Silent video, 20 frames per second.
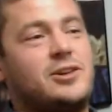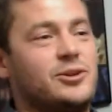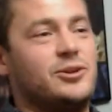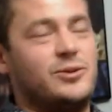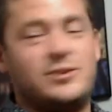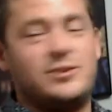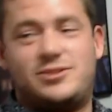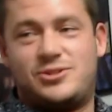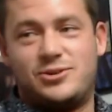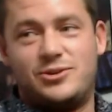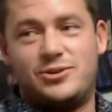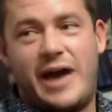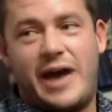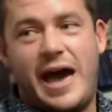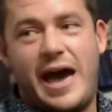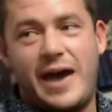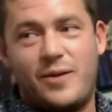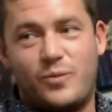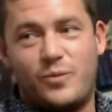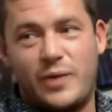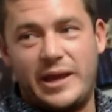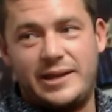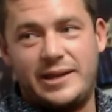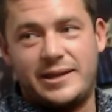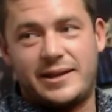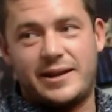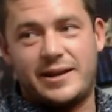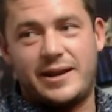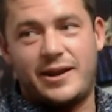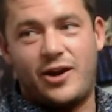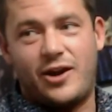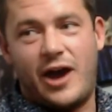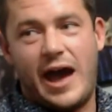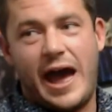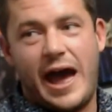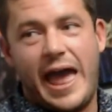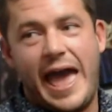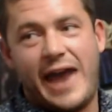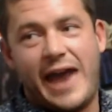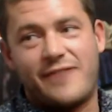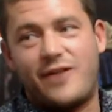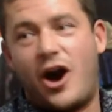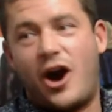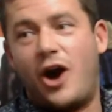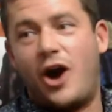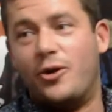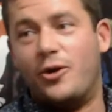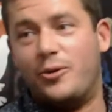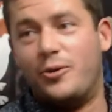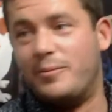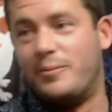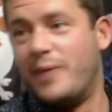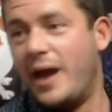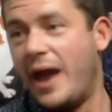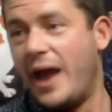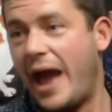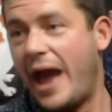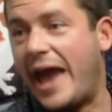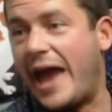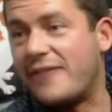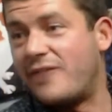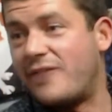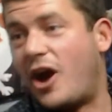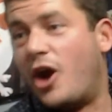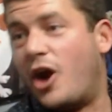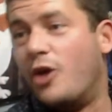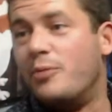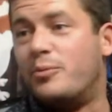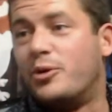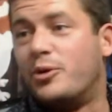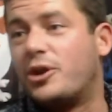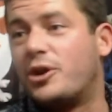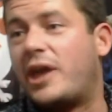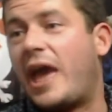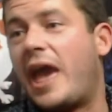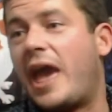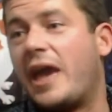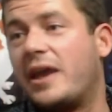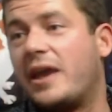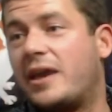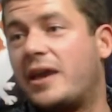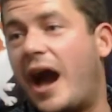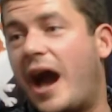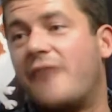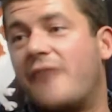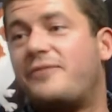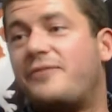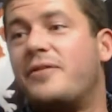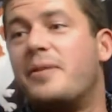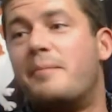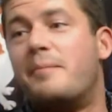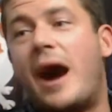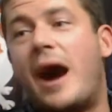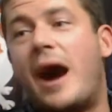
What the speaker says: Kahlua to that, and we did it out of a homebrew keg from the